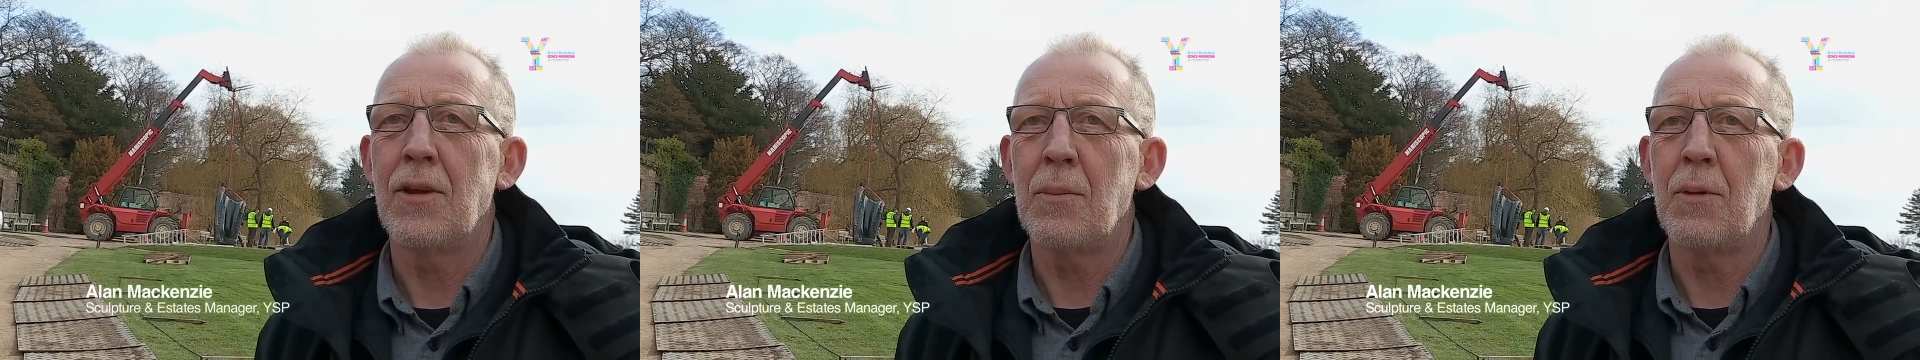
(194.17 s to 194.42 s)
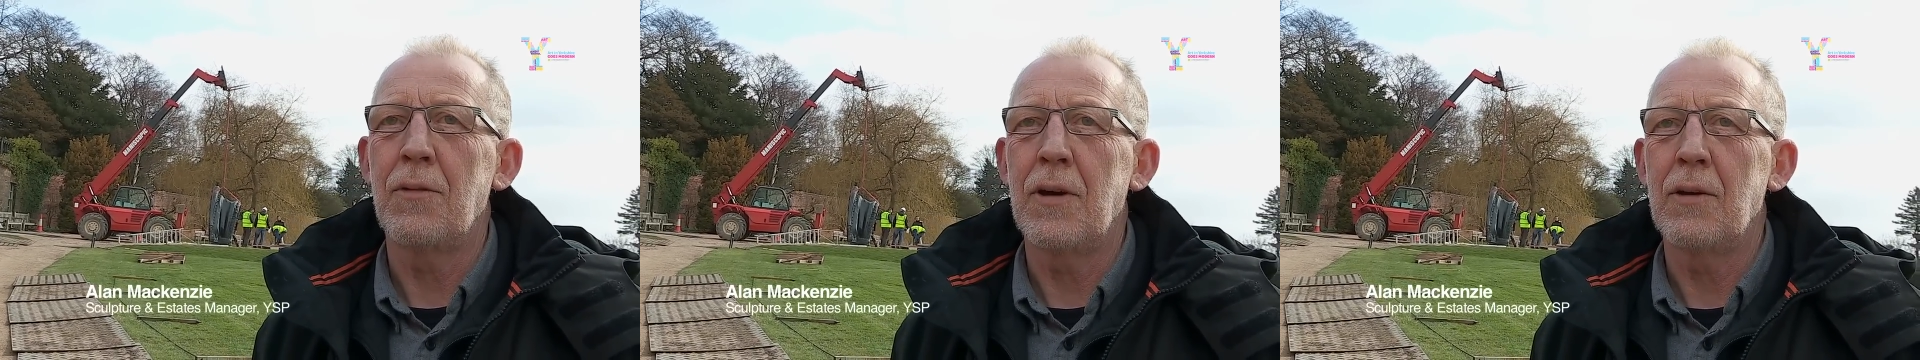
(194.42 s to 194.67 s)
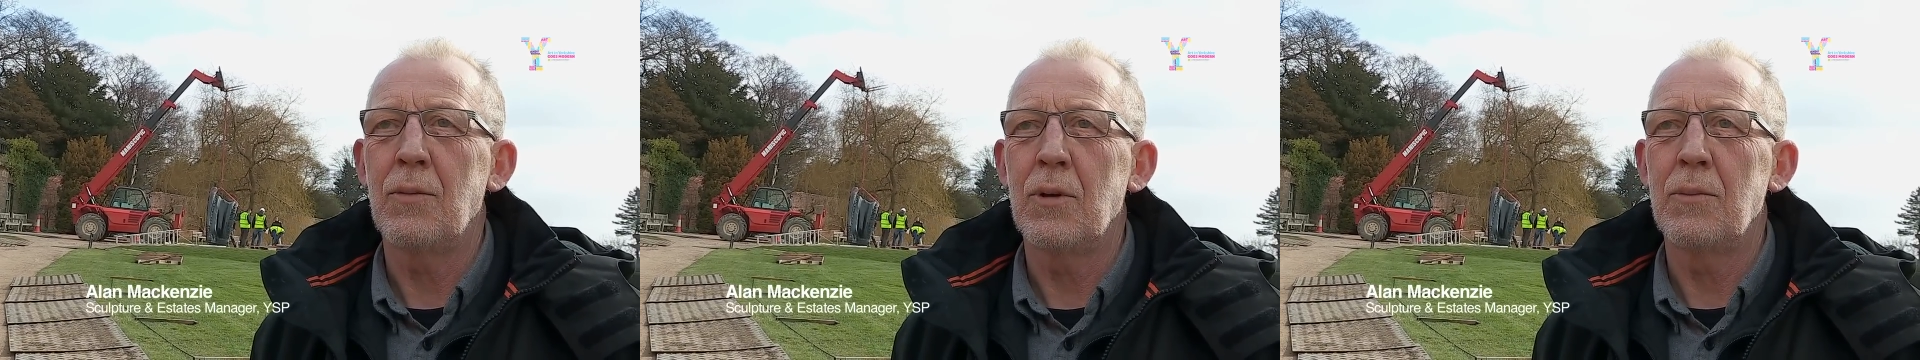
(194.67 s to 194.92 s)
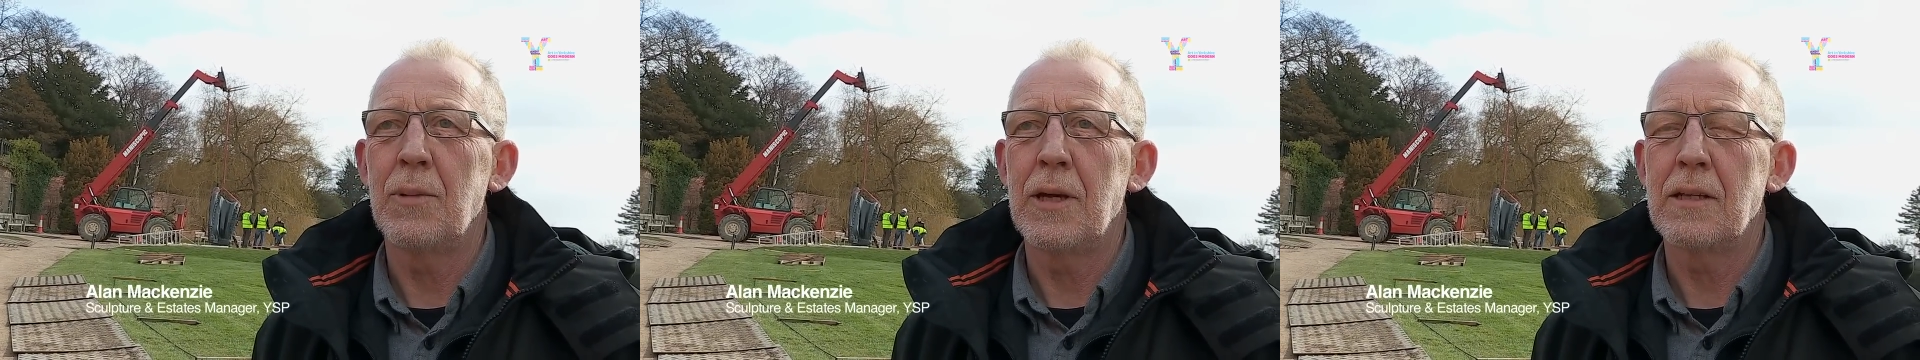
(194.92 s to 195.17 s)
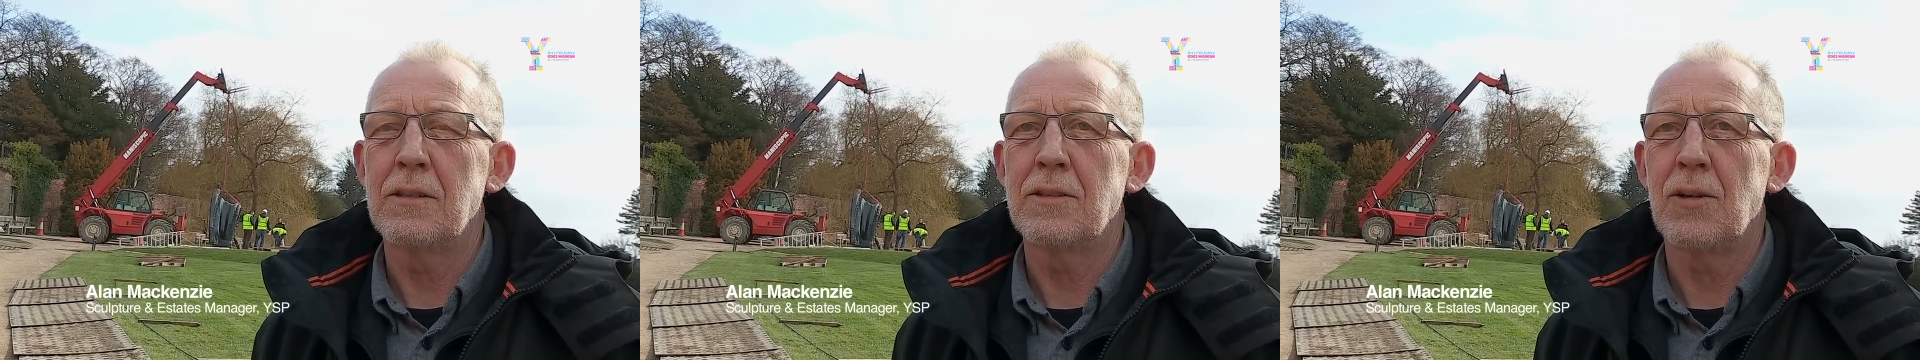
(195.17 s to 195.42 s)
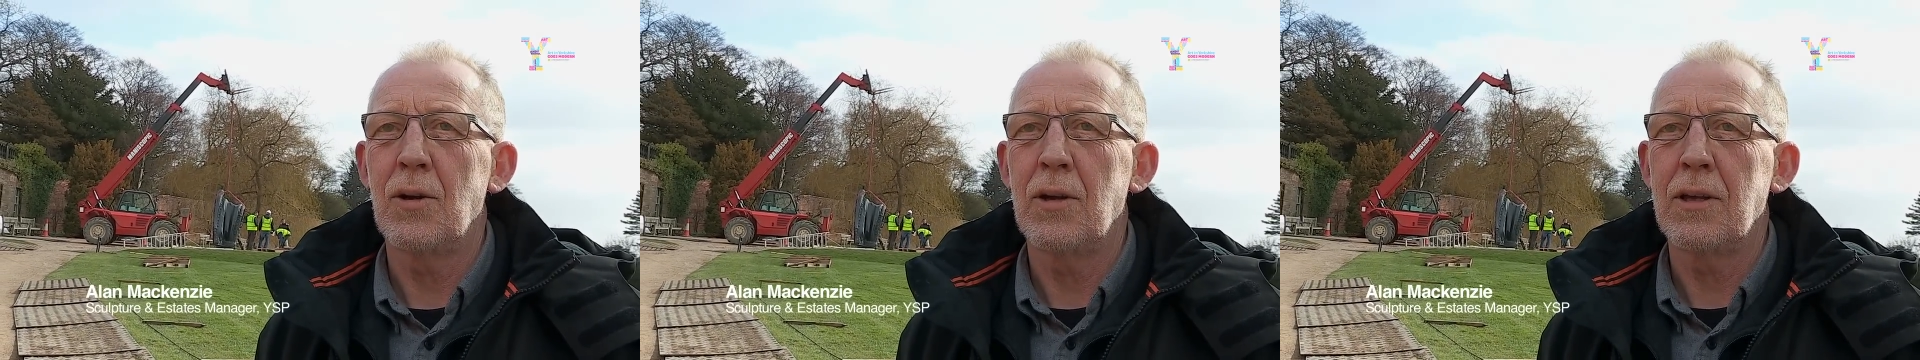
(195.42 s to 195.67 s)
top of it we'll be
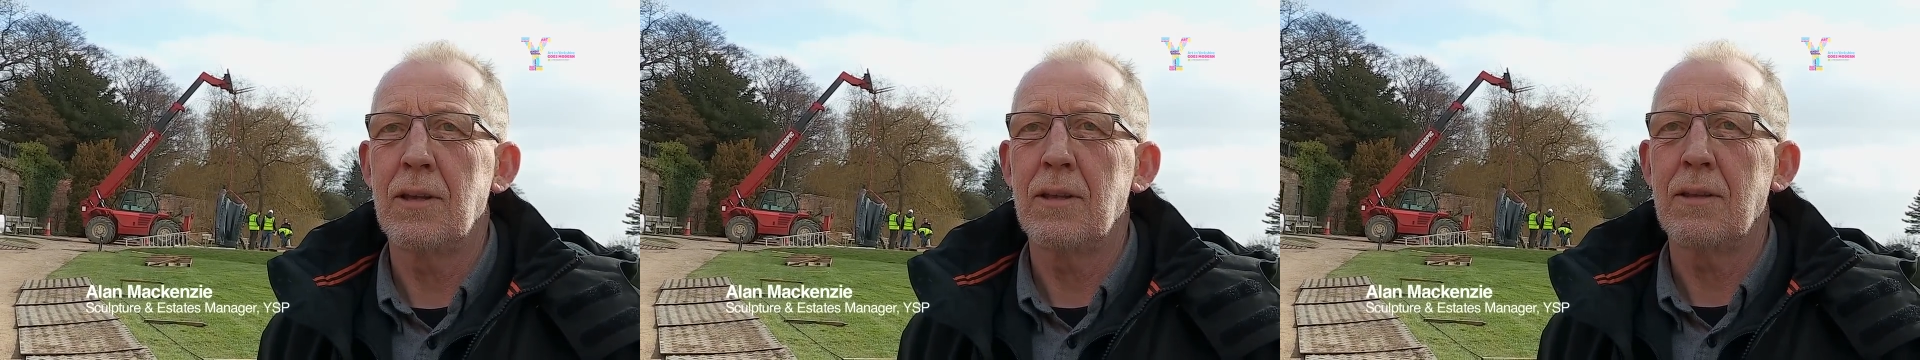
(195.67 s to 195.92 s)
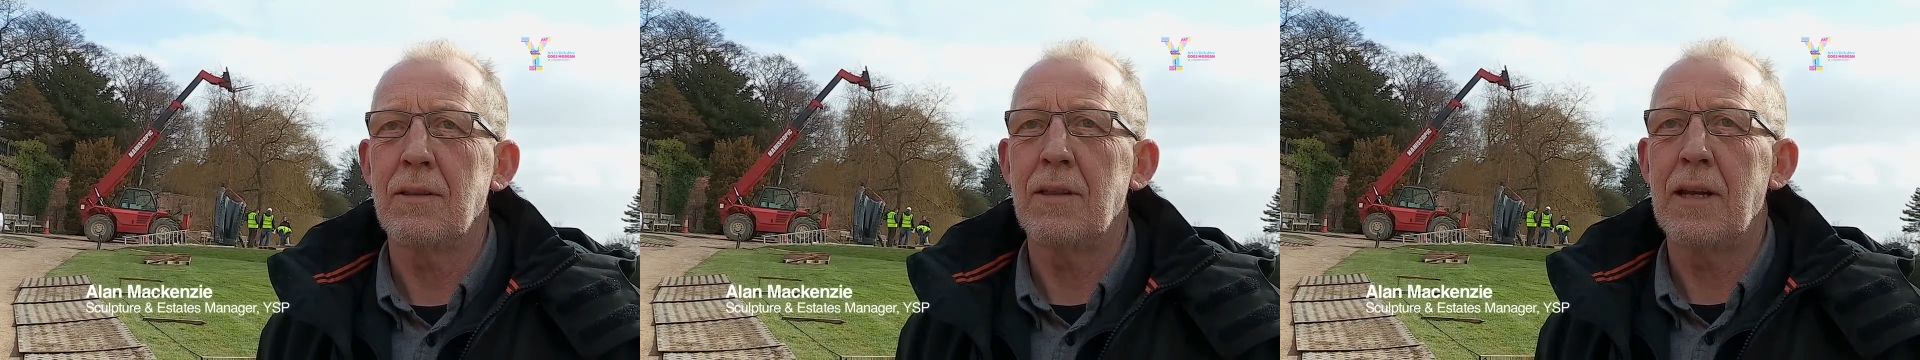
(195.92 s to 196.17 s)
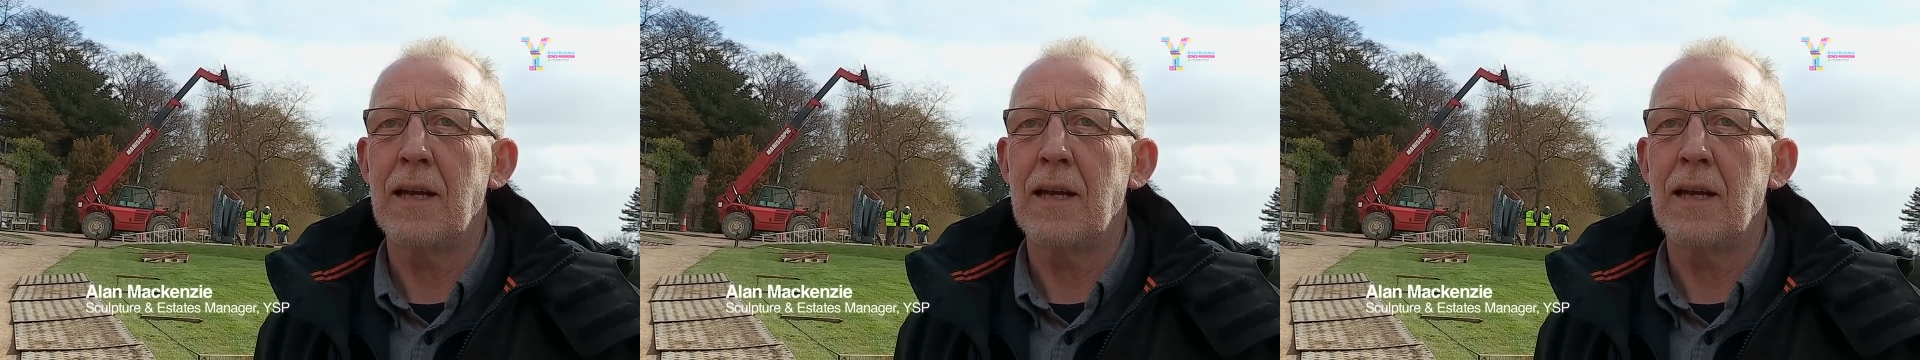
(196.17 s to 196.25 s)
installing the